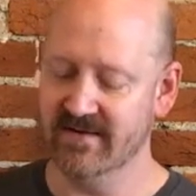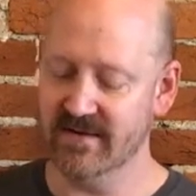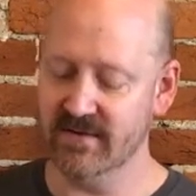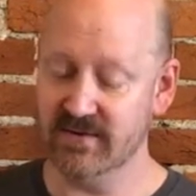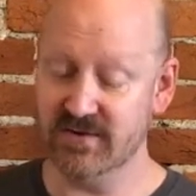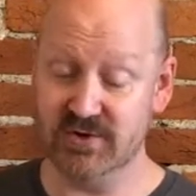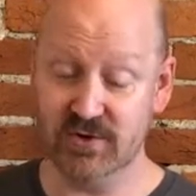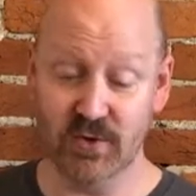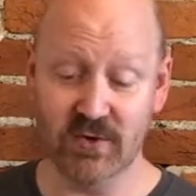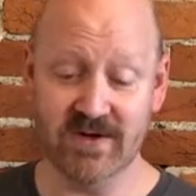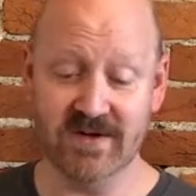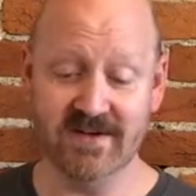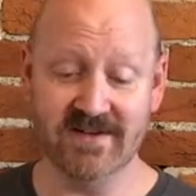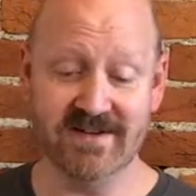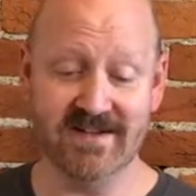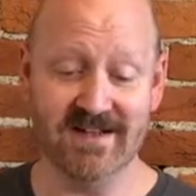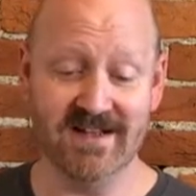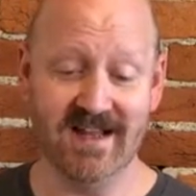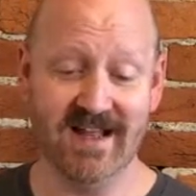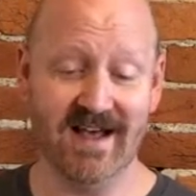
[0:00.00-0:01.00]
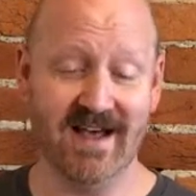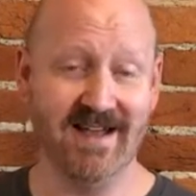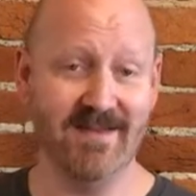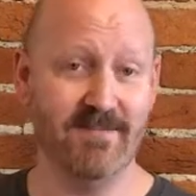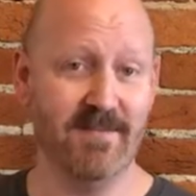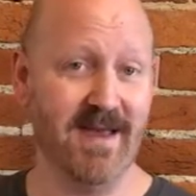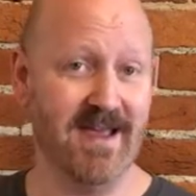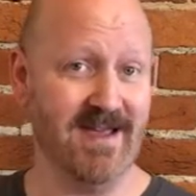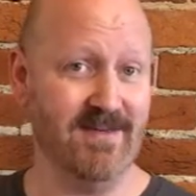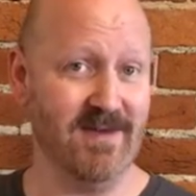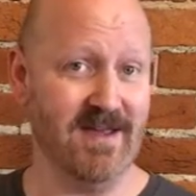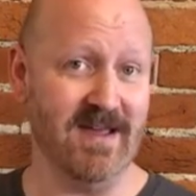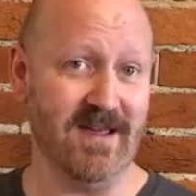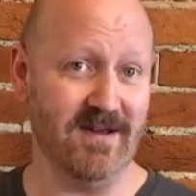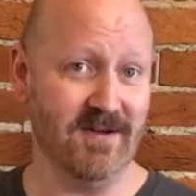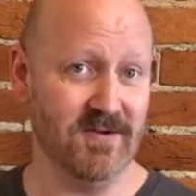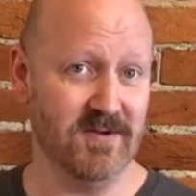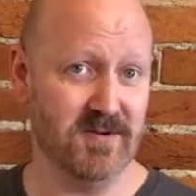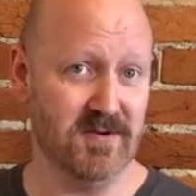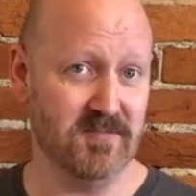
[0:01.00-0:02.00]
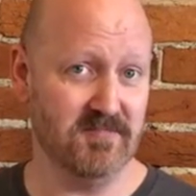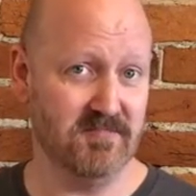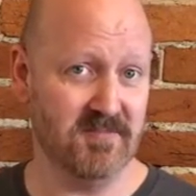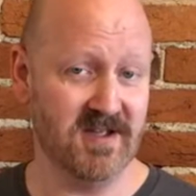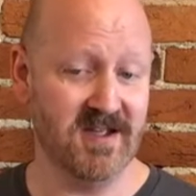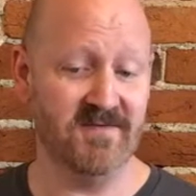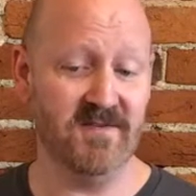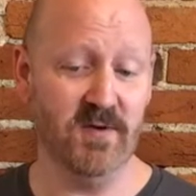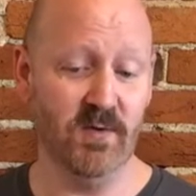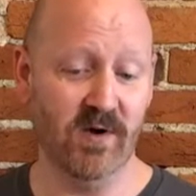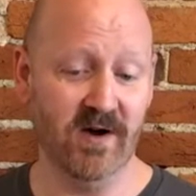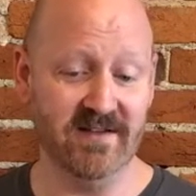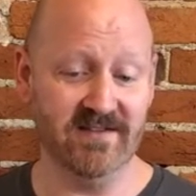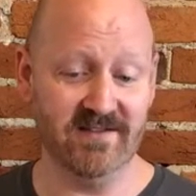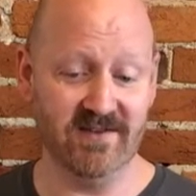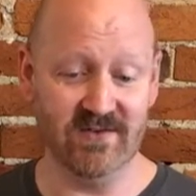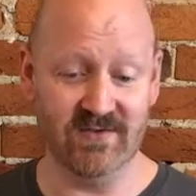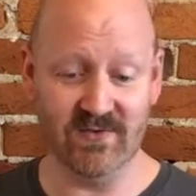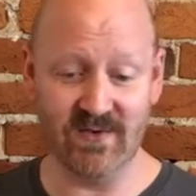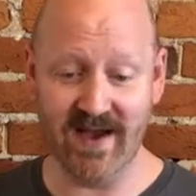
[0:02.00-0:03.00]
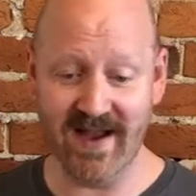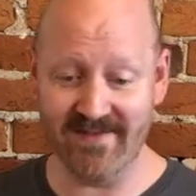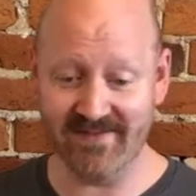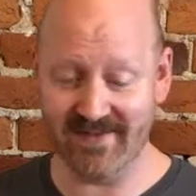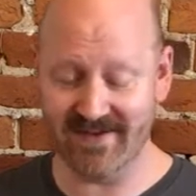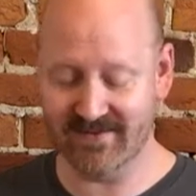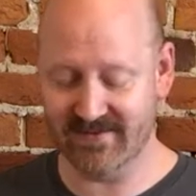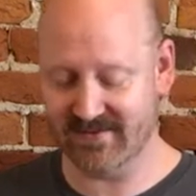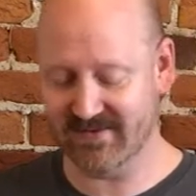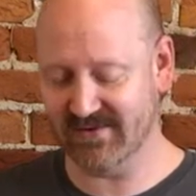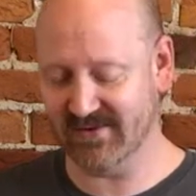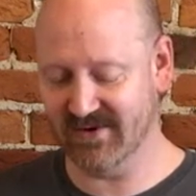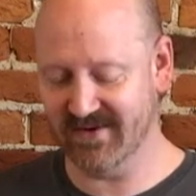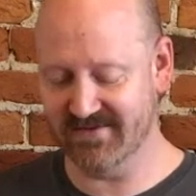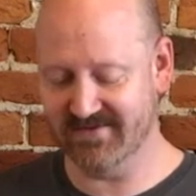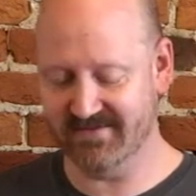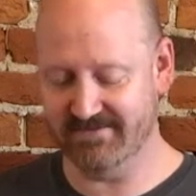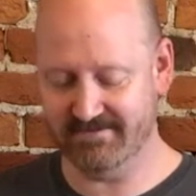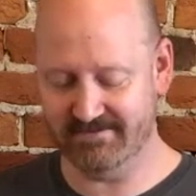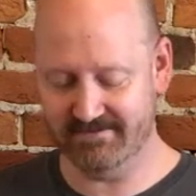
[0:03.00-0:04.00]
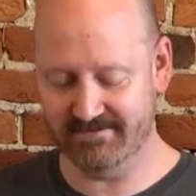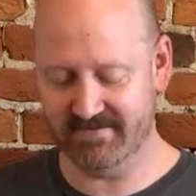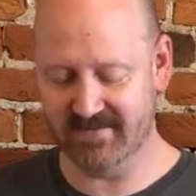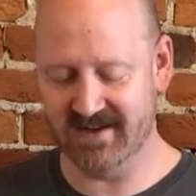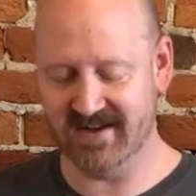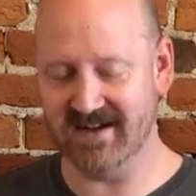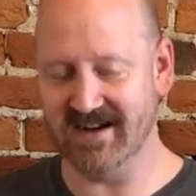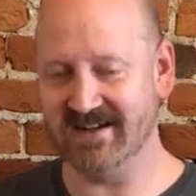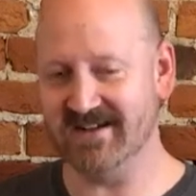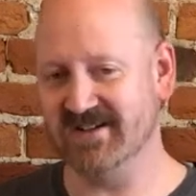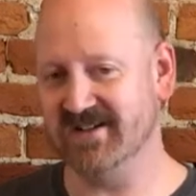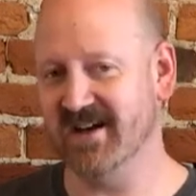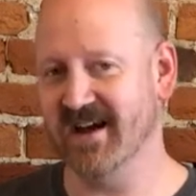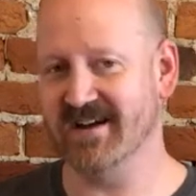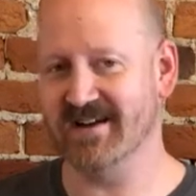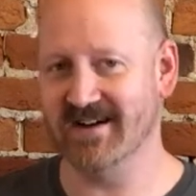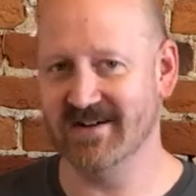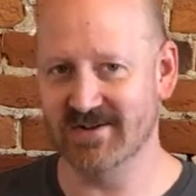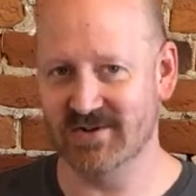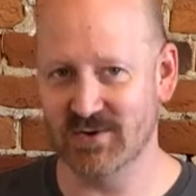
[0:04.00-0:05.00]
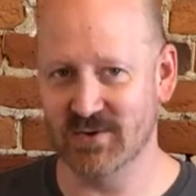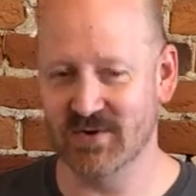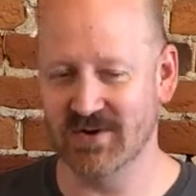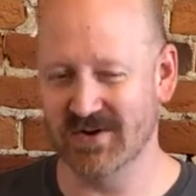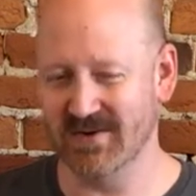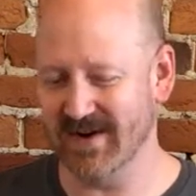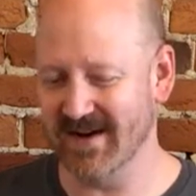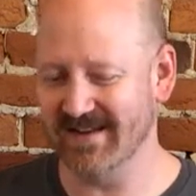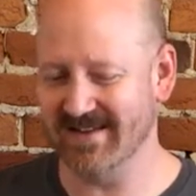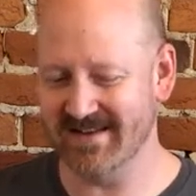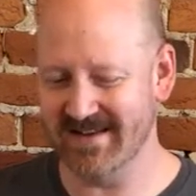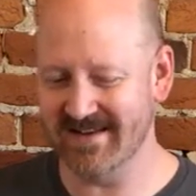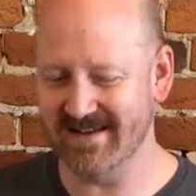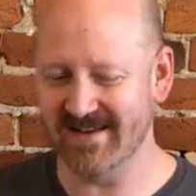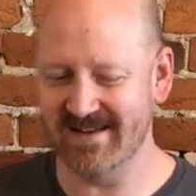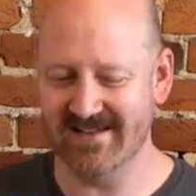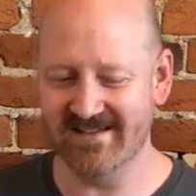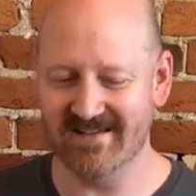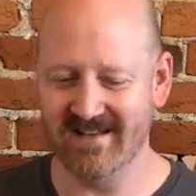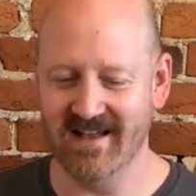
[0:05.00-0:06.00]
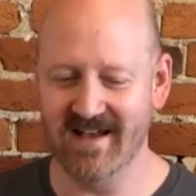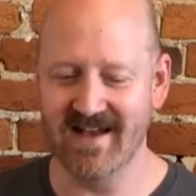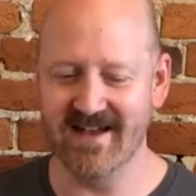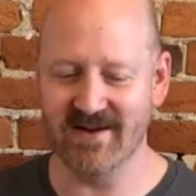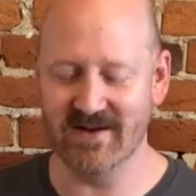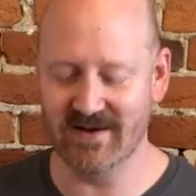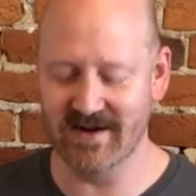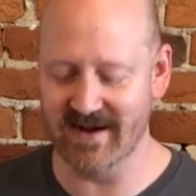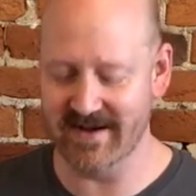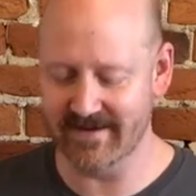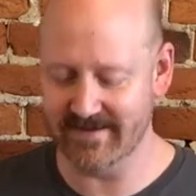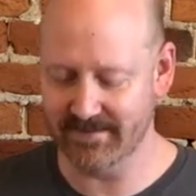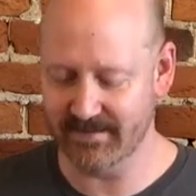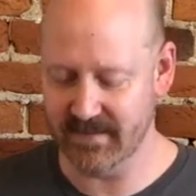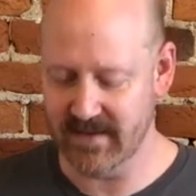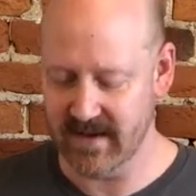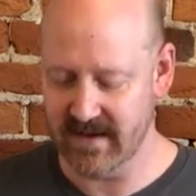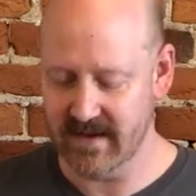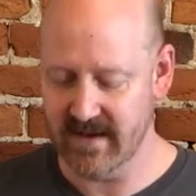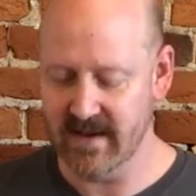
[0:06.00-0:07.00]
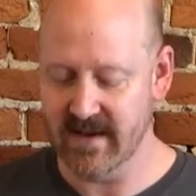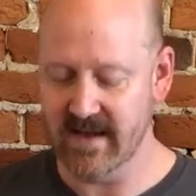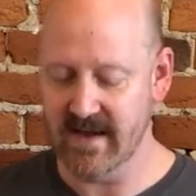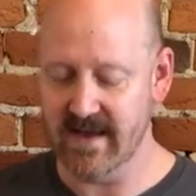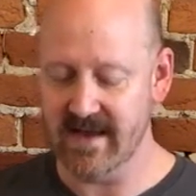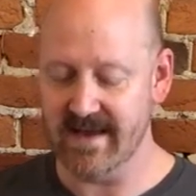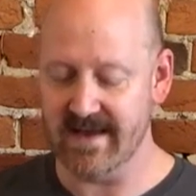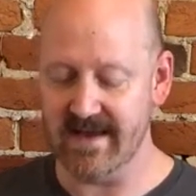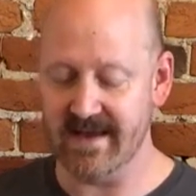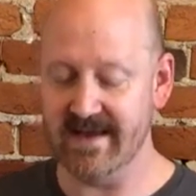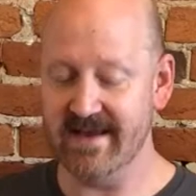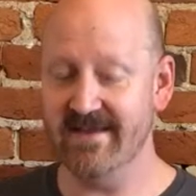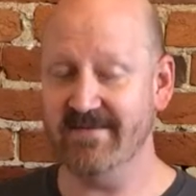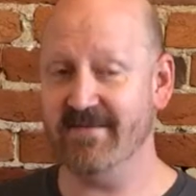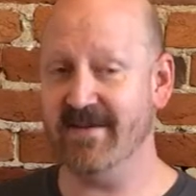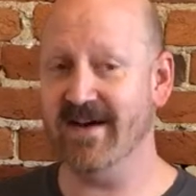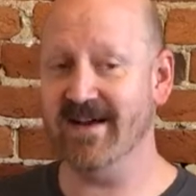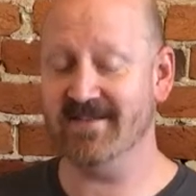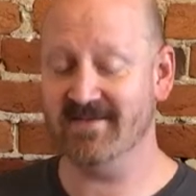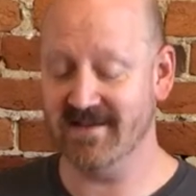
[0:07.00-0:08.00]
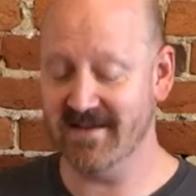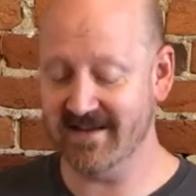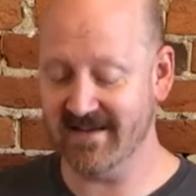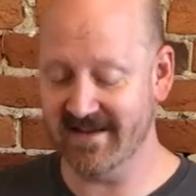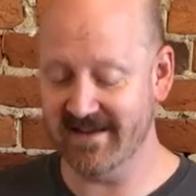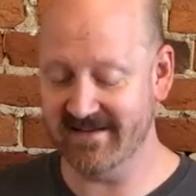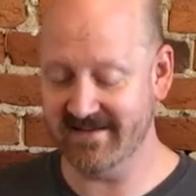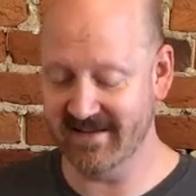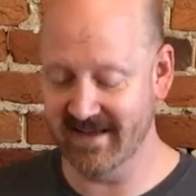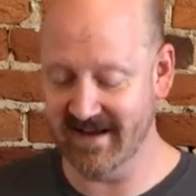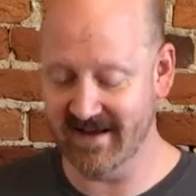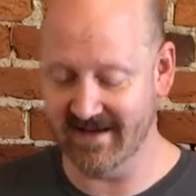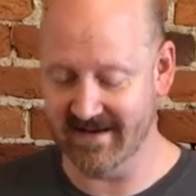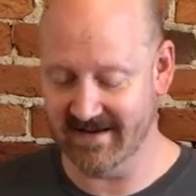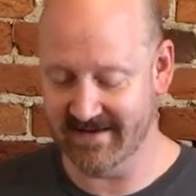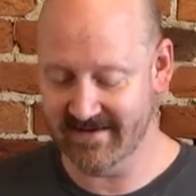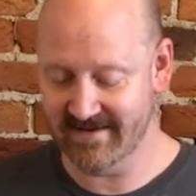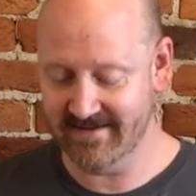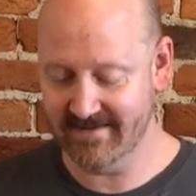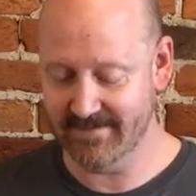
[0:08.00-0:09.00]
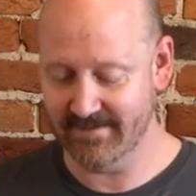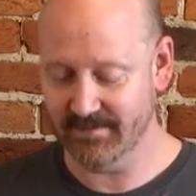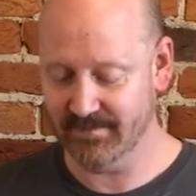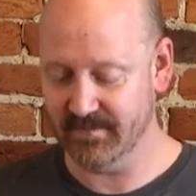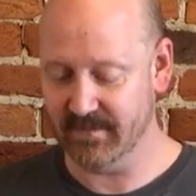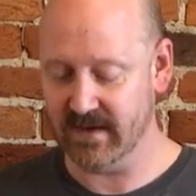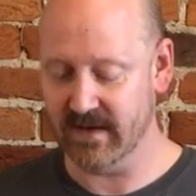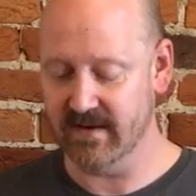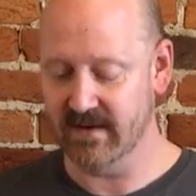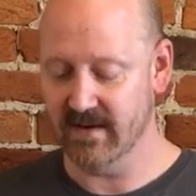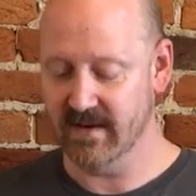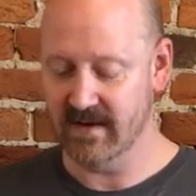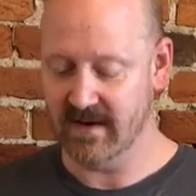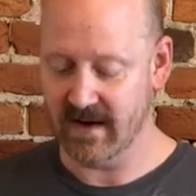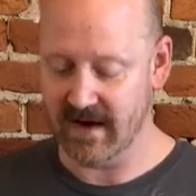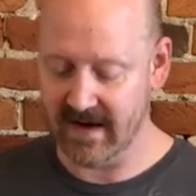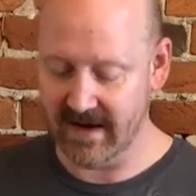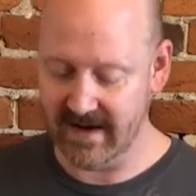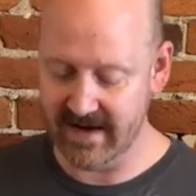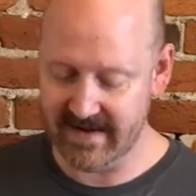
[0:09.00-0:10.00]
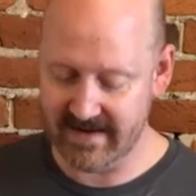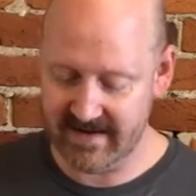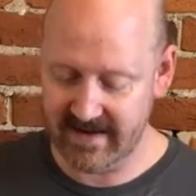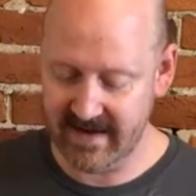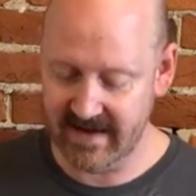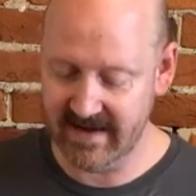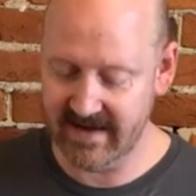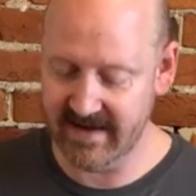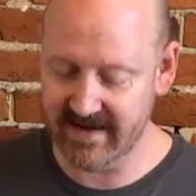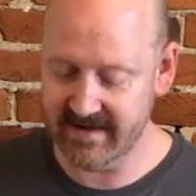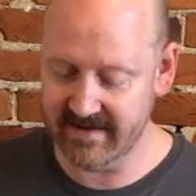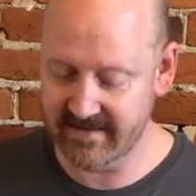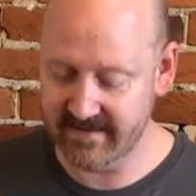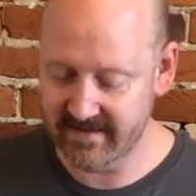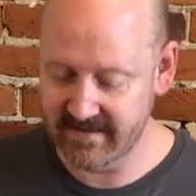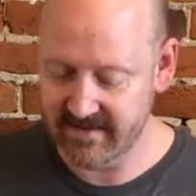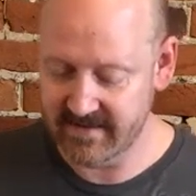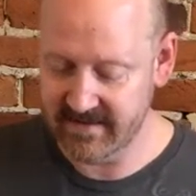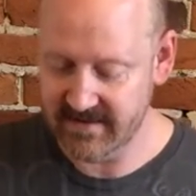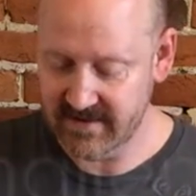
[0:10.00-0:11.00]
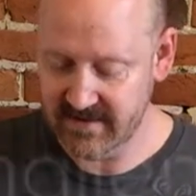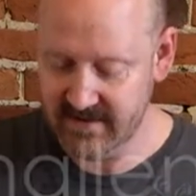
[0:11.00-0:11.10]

So Jordan can lie maybe if he wants to. So I have to sort of gut check on Jordan. Do I think he's lying or not? If I think he's lying, I can